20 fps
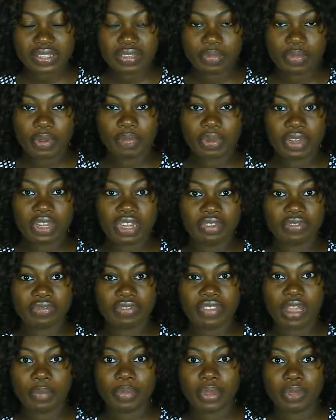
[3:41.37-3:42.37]
Some people leave
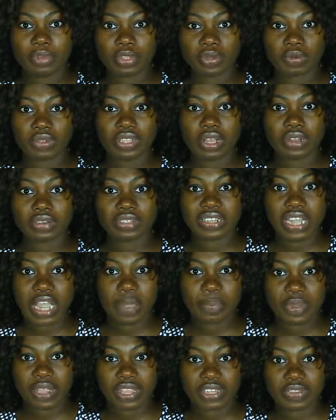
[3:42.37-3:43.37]
their babies without
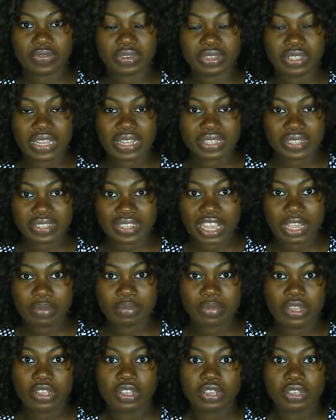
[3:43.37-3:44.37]
diapers for that time,